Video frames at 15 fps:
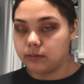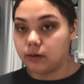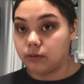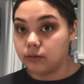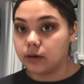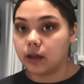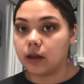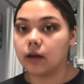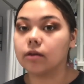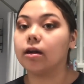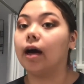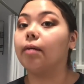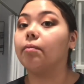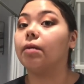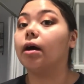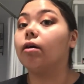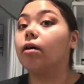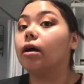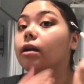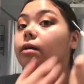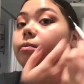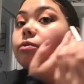a really long time now
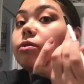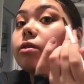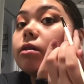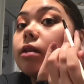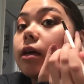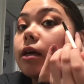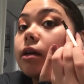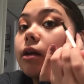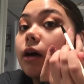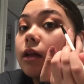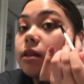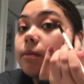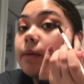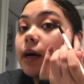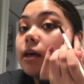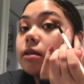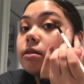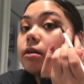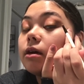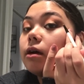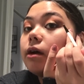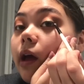and I'm still like not the best.